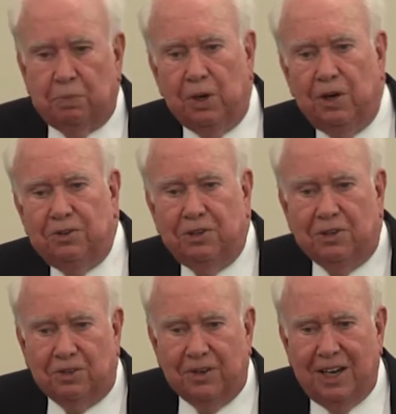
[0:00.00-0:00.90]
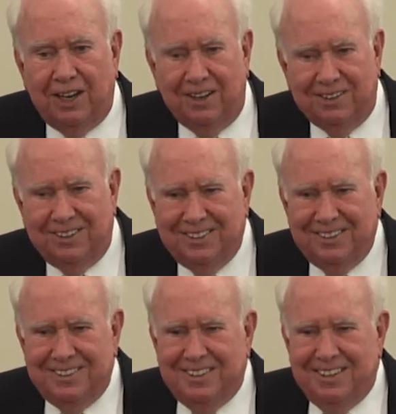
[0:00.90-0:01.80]
burned to the ground."
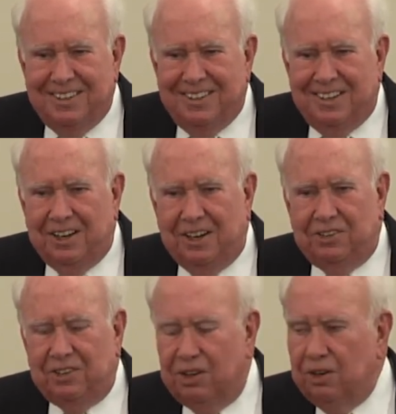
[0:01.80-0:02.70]
And I said,